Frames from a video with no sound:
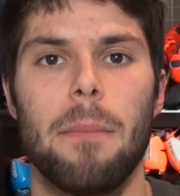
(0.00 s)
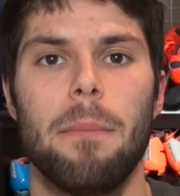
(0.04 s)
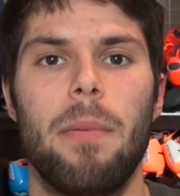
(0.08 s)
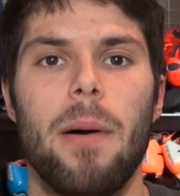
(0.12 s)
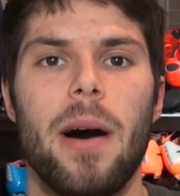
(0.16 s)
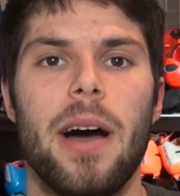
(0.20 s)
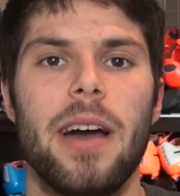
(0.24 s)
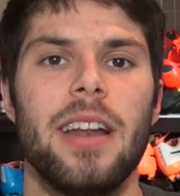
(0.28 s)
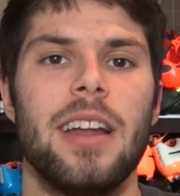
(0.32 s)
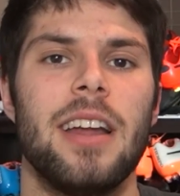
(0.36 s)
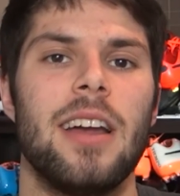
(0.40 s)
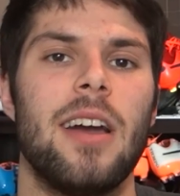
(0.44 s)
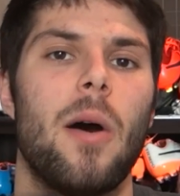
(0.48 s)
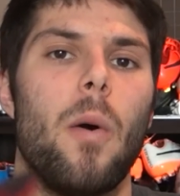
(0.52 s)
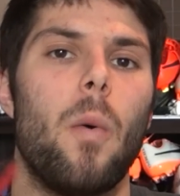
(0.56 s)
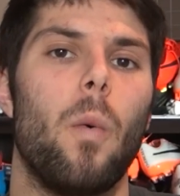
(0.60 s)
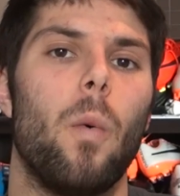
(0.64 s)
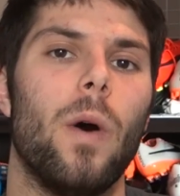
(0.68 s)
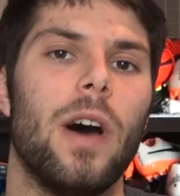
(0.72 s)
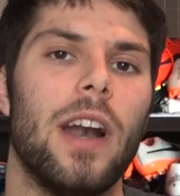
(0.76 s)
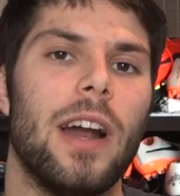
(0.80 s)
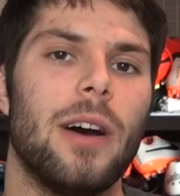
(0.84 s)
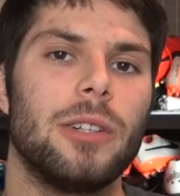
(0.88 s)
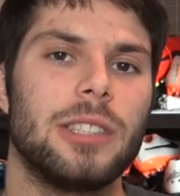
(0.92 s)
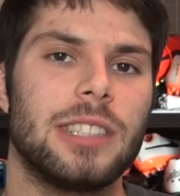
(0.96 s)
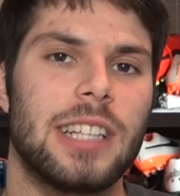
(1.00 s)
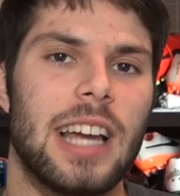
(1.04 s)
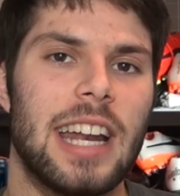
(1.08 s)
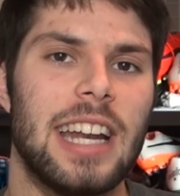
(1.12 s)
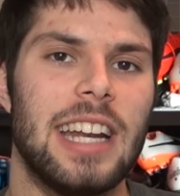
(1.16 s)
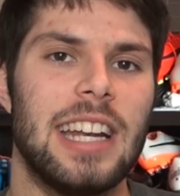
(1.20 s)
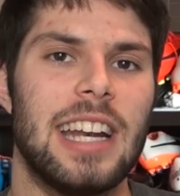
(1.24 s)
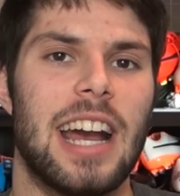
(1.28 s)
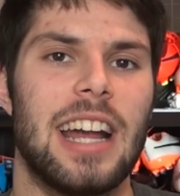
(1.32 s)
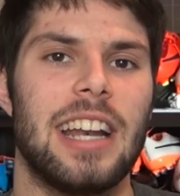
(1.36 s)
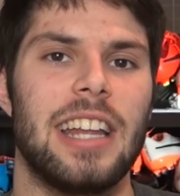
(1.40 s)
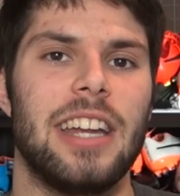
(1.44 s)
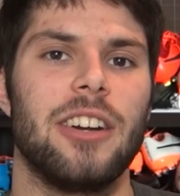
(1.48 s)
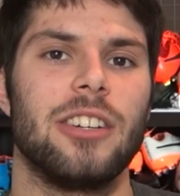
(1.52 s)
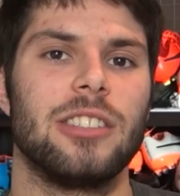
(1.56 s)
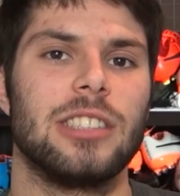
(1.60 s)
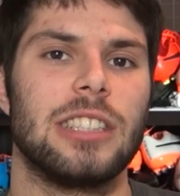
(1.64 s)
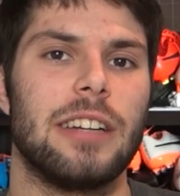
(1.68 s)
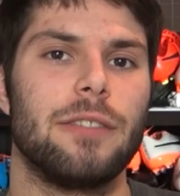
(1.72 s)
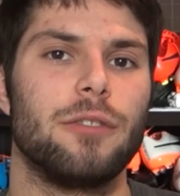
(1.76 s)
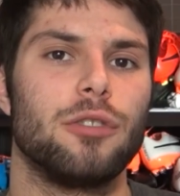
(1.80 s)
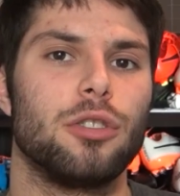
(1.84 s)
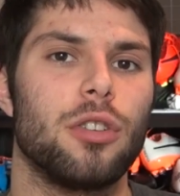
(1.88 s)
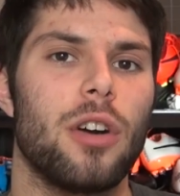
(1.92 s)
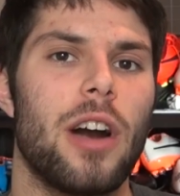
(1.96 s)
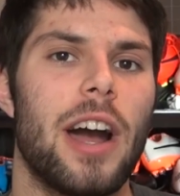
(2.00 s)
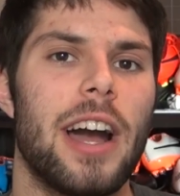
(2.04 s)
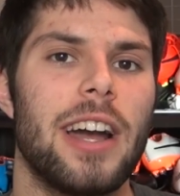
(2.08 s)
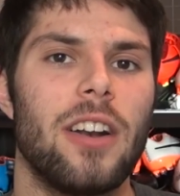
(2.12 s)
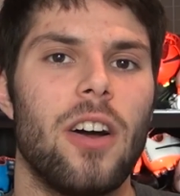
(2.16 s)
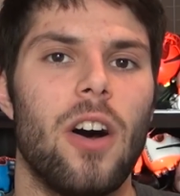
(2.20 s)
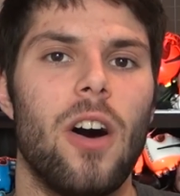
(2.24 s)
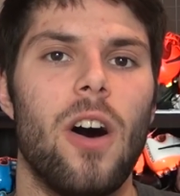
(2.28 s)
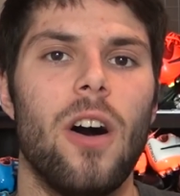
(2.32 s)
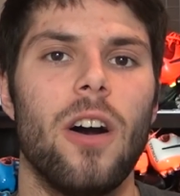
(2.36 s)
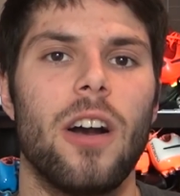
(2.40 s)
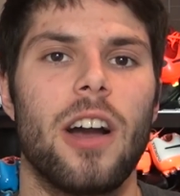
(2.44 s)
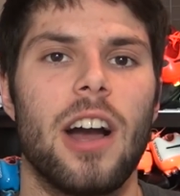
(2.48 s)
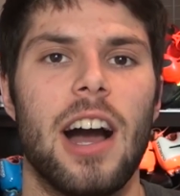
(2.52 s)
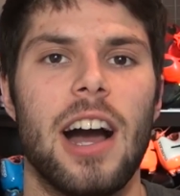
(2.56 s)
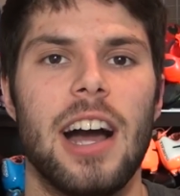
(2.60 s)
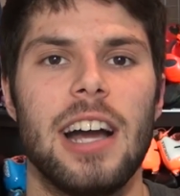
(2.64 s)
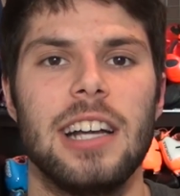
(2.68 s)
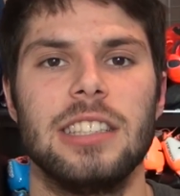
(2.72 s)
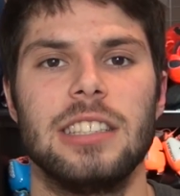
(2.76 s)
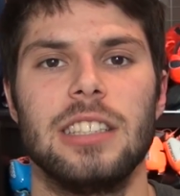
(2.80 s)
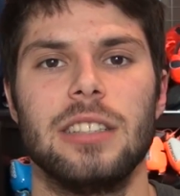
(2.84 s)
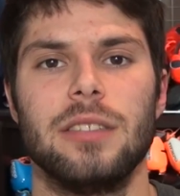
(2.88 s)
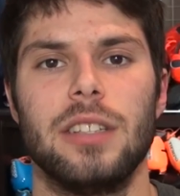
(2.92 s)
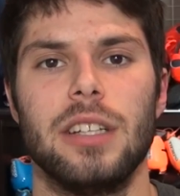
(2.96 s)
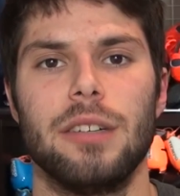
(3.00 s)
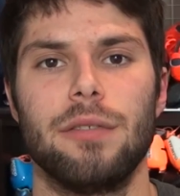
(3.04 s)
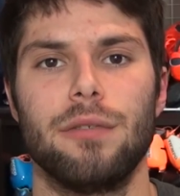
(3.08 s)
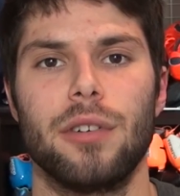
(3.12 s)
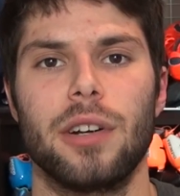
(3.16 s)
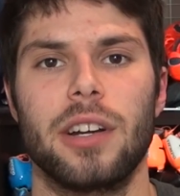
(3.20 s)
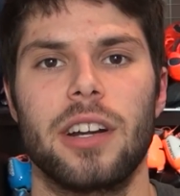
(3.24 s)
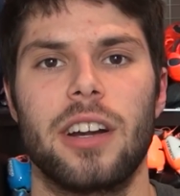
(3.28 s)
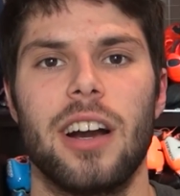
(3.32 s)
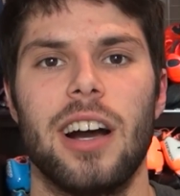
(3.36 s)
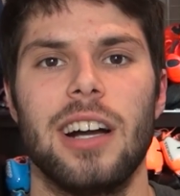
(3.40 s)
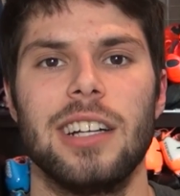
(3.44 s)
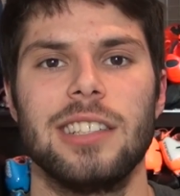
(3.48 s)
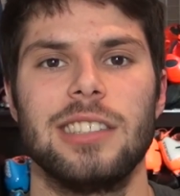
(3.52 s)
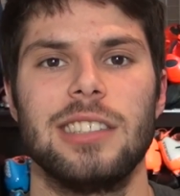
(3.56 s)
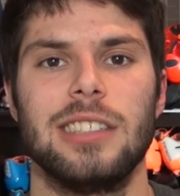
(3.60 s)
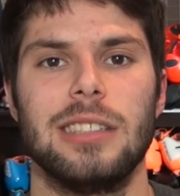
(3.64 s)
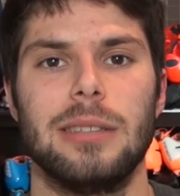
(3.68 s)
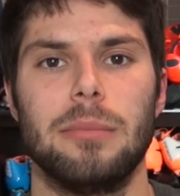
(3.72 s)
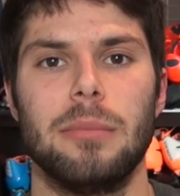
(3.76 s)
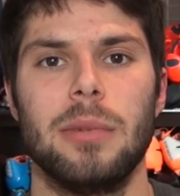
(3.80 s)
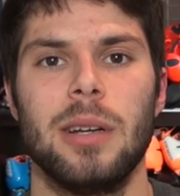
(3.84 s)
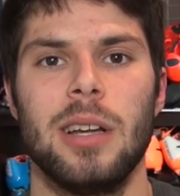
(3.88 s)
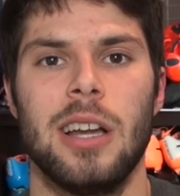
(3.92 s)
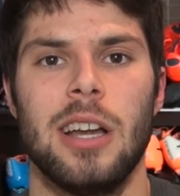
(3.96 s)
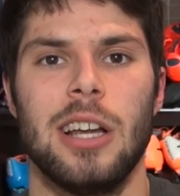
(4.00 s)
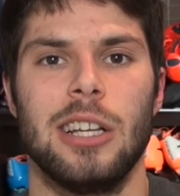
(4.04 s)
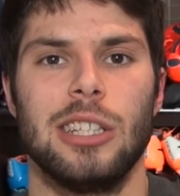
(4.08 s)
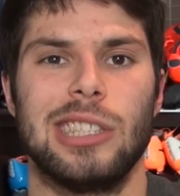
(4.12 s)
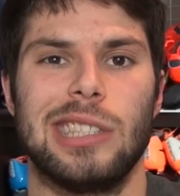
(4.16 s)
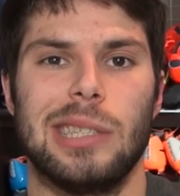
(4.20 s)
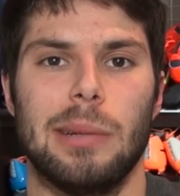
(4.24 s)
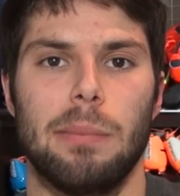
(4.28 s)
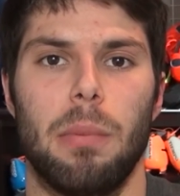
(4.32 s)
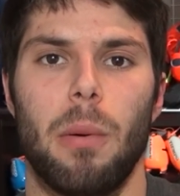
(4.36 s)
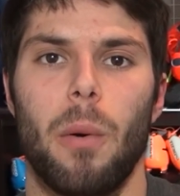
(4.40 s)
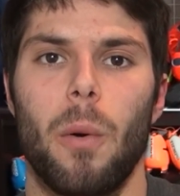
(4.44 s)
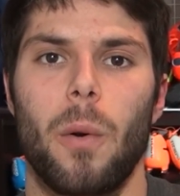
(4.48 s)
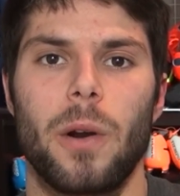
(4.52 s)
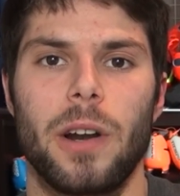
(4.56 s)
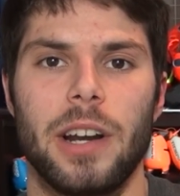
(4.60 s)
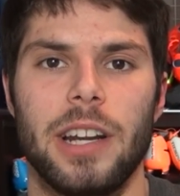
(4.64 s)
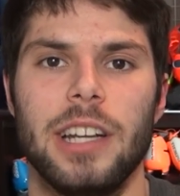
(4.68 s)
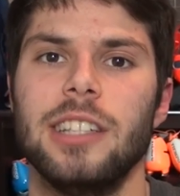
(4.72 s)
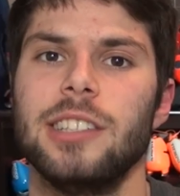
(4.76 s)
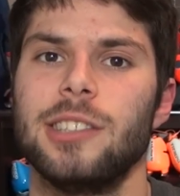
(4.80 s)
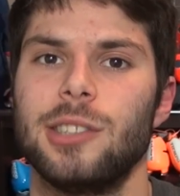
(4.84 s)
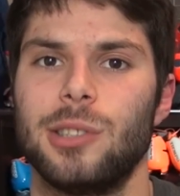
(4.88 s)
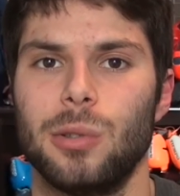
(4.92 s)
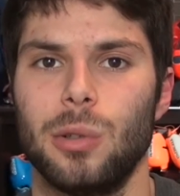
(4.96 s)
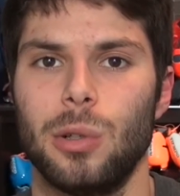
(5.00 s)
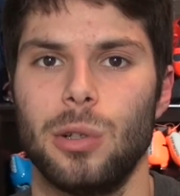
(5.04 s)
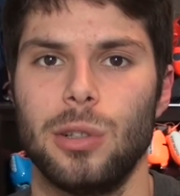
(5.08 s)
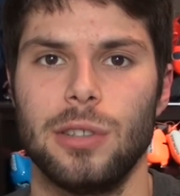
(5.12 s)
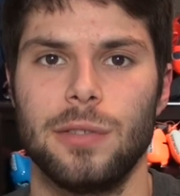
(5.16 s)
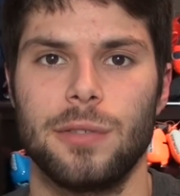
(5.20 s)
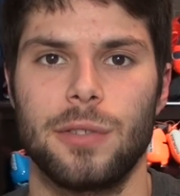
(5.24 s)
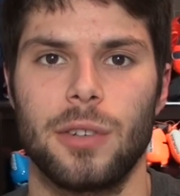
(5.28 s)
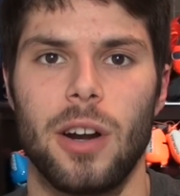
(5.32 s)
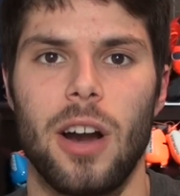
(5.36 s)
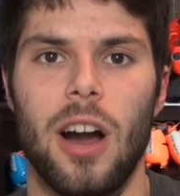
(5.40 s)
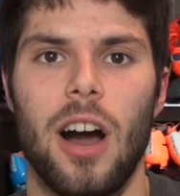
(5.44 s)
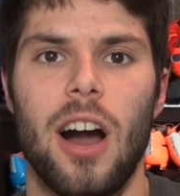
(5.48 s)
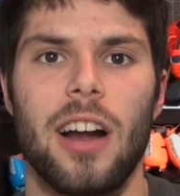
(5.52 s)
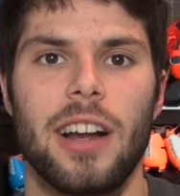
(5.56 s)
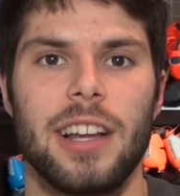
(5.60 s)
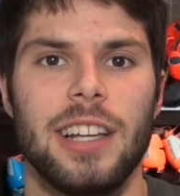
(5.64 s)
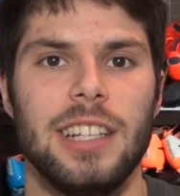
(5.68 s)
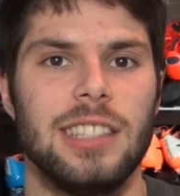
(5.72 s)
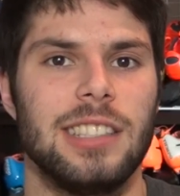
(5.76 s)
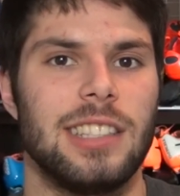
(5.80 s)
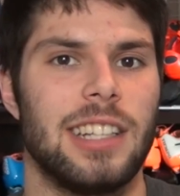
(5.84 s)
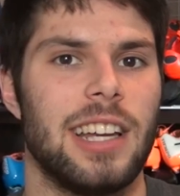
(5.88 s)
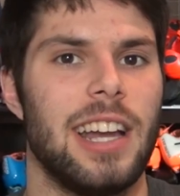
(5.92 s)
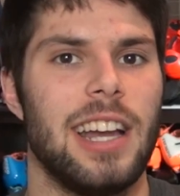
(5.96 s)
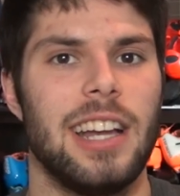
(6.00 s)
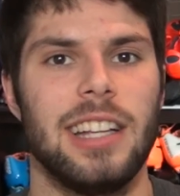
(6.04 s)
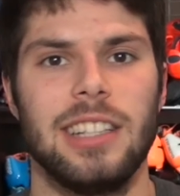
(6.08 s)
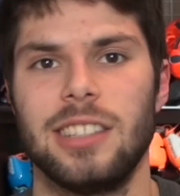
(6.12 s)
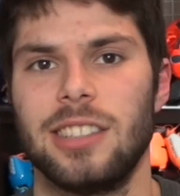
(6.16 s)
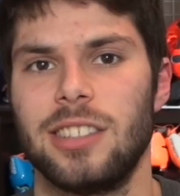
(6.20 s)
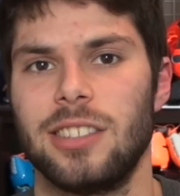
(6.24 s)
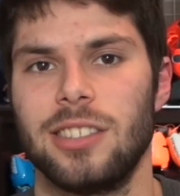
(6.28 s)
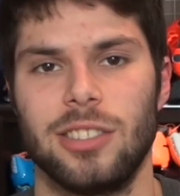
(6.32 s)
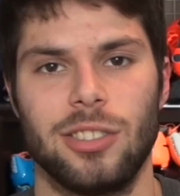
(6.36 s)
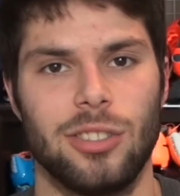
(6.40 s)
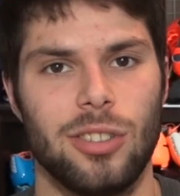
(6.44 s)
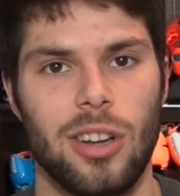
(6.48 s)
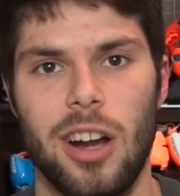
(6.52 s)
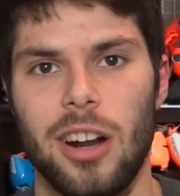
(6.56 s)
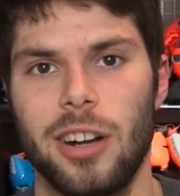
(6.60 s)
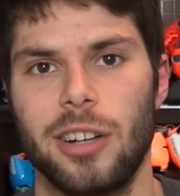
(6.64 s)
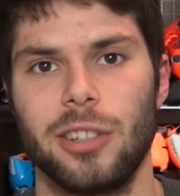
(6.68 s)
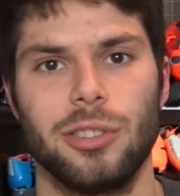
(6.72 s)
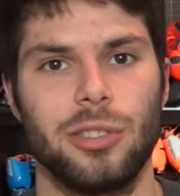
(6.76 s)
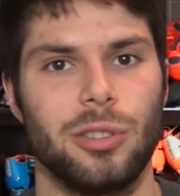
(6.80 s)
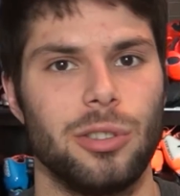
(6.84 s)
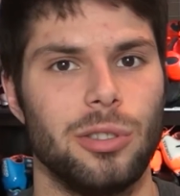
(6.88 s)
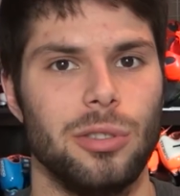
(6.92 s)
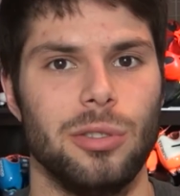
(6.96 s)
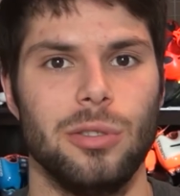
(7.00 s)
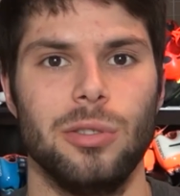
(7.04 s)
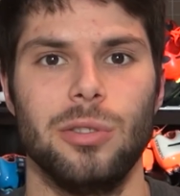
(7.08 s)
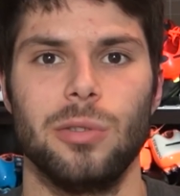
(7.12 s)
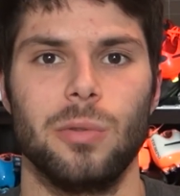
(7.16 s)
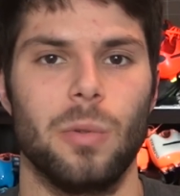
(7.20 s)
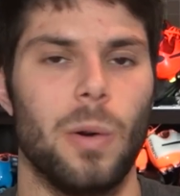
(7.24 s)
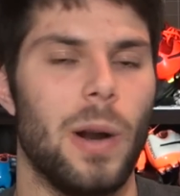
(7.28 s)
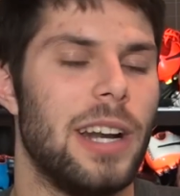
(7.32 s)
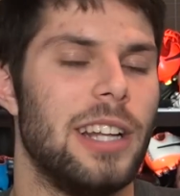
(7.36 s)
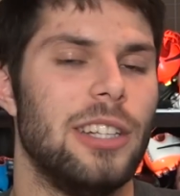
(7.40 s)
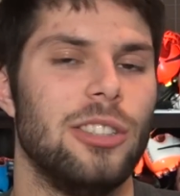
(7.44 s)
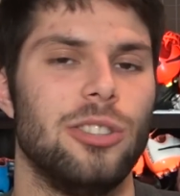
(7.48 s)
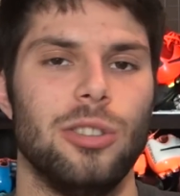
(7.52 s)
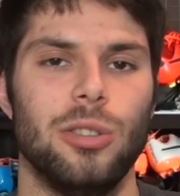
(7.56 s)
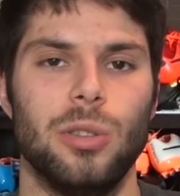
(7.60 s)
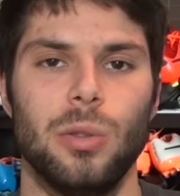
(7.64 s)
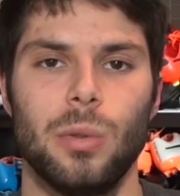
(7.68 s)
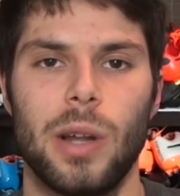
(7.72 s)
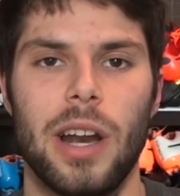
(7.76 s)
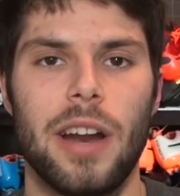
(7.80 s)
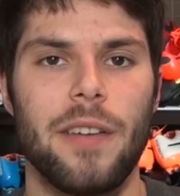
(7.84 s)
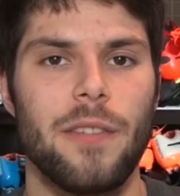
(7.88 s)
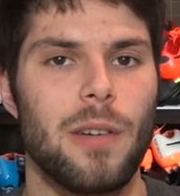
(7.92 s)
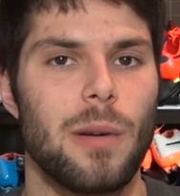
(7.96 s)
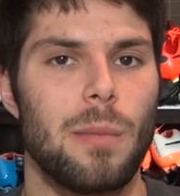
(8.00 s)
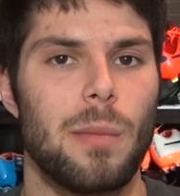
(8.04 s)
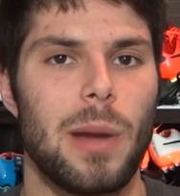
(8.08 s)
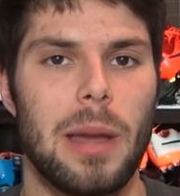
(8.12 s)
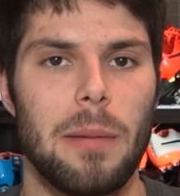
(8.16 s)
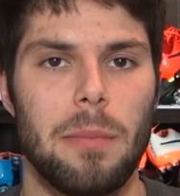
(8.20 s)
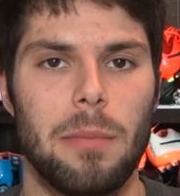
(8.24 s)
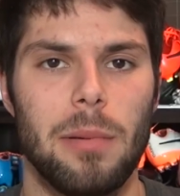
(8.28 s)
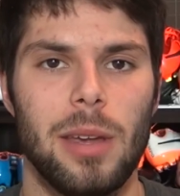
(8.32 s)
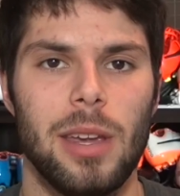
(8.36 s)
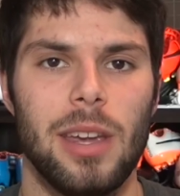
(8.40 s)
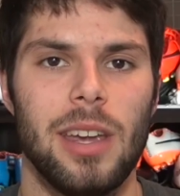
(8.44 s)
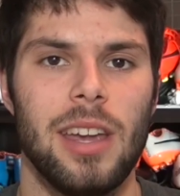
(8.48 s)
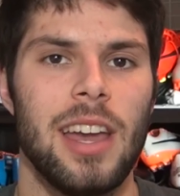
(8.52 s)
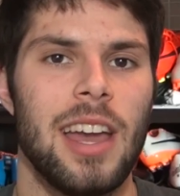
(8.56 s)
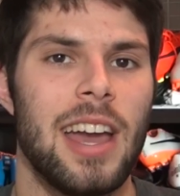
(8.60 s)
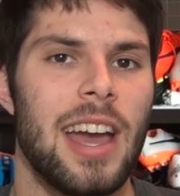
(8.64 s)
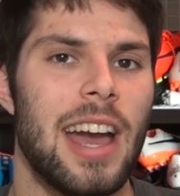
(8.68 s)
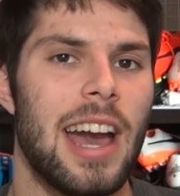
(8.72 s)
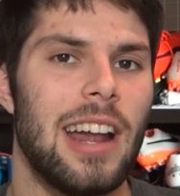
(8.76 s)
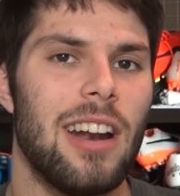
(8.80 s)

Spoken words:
But what I was getting at here is I've tried all kinds of different custom support insoles for hockey skates, soccer shoes, running shoes, whatever it may be,